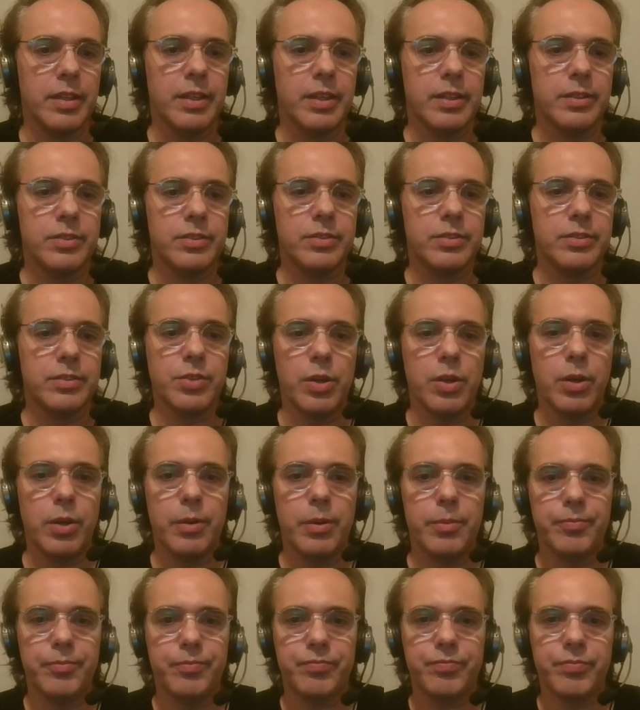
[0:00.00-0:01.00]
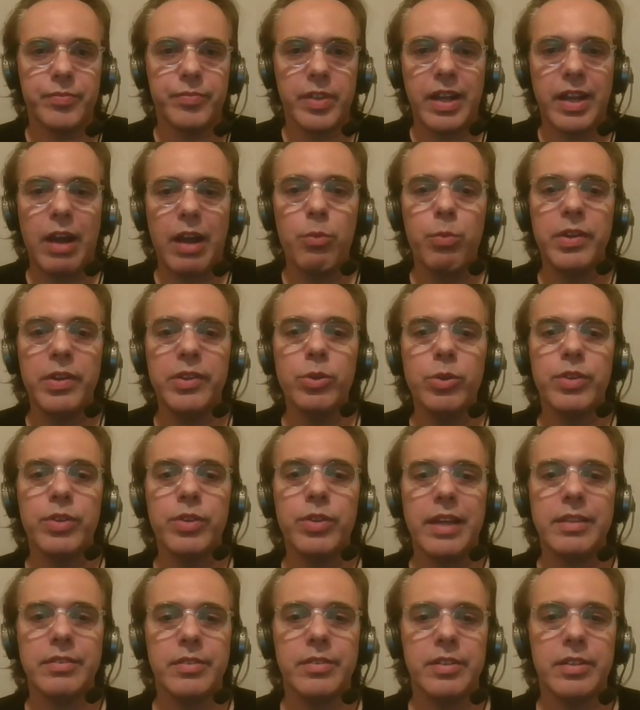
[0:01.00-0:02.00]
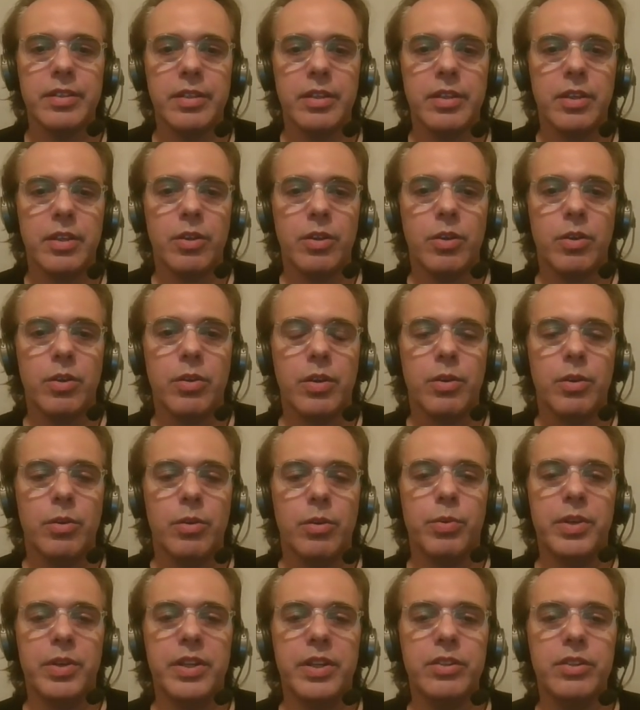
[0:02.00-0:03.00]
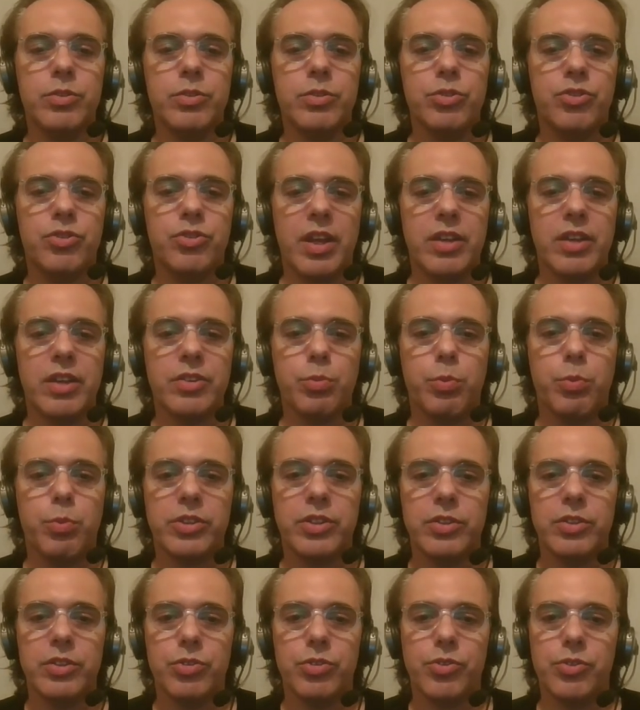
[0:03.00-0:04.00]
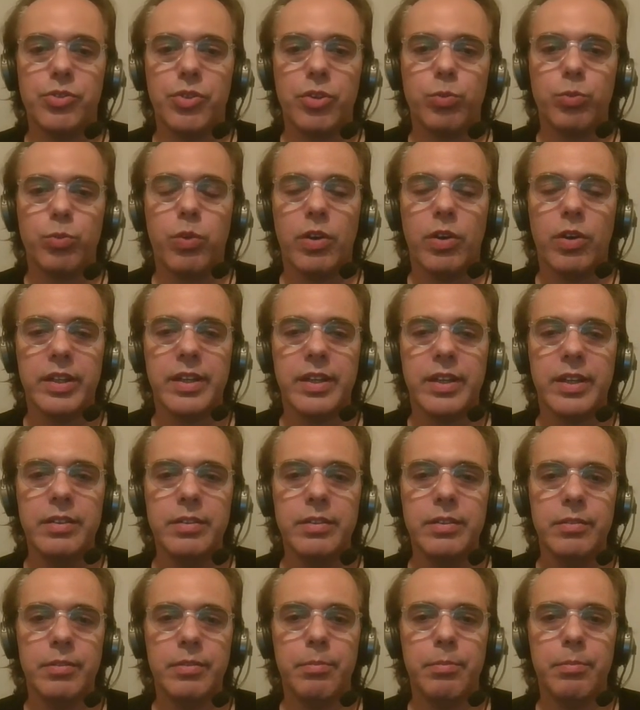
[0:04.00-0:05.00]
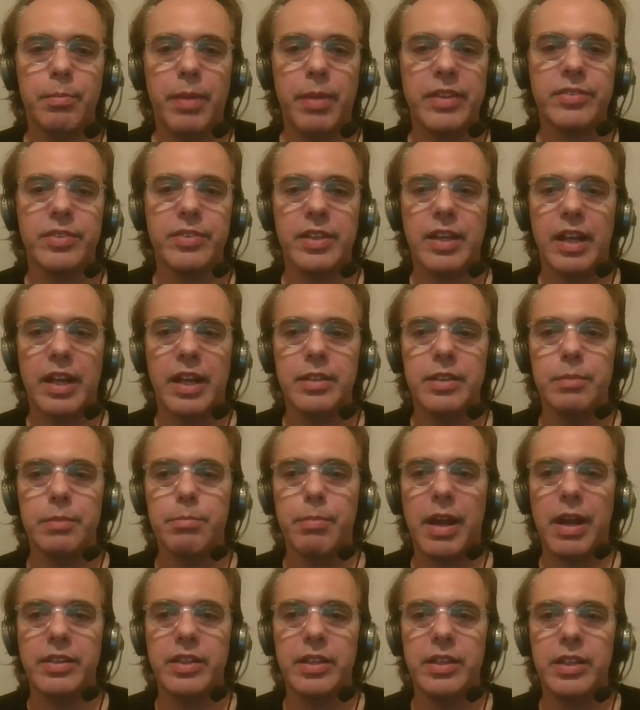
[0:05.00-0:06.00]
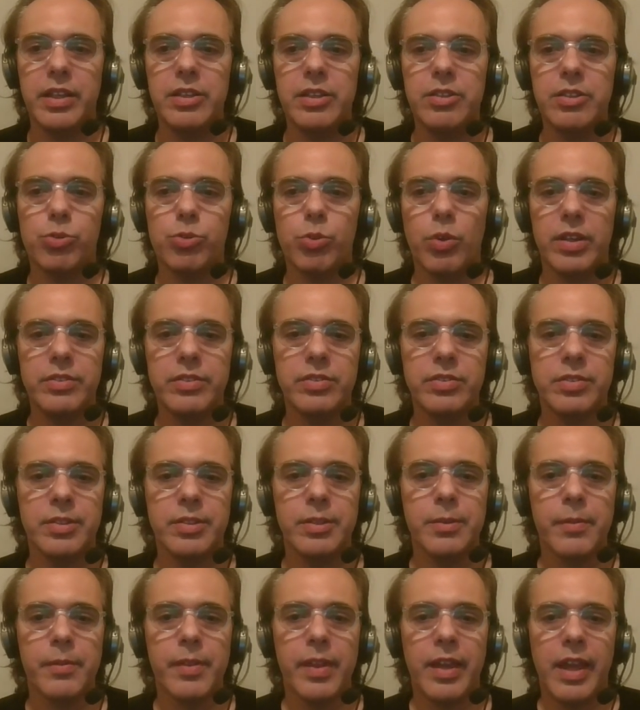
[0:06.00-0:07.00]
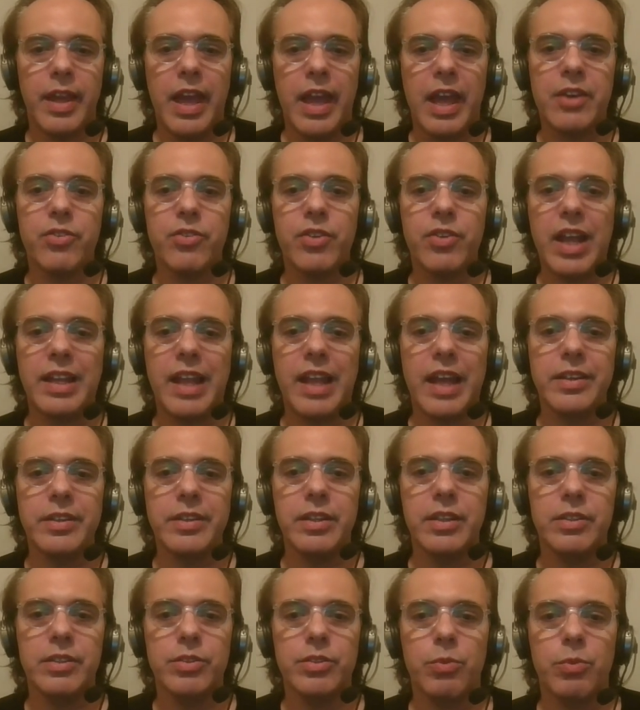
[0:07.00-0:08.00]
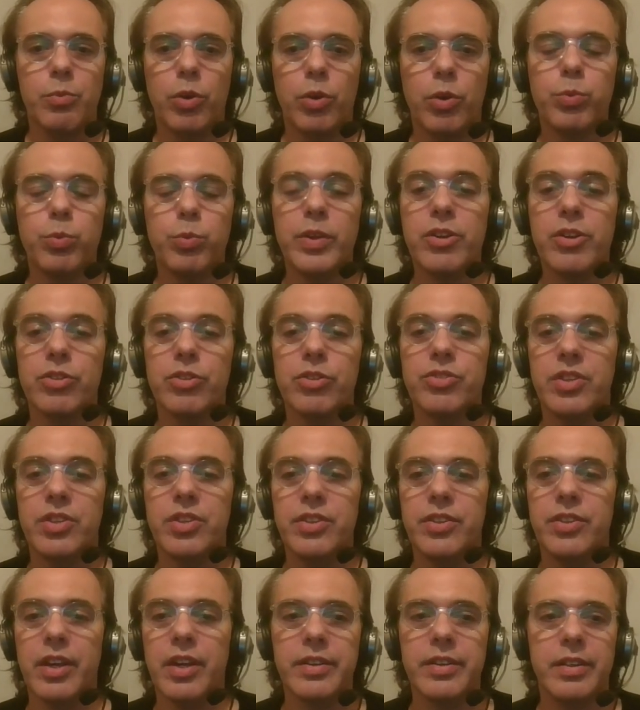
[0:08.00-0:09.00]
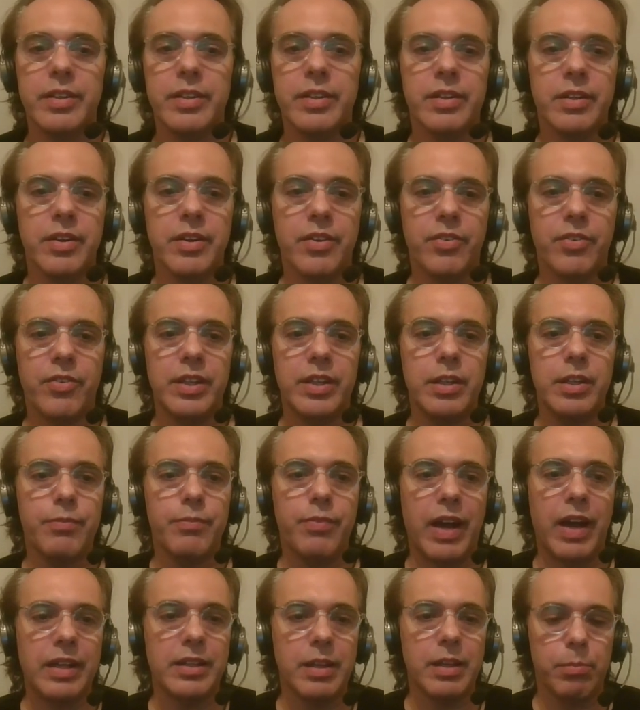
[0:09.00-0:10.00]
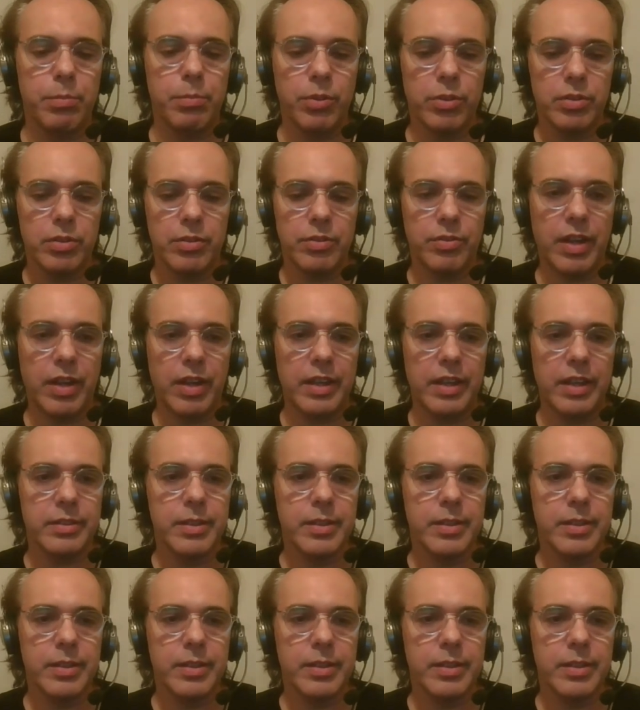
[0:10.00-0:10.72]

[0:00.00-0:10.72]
So how we do that? We need to change what is not working, basically money issuance, and realigning what we consider really valuable, right?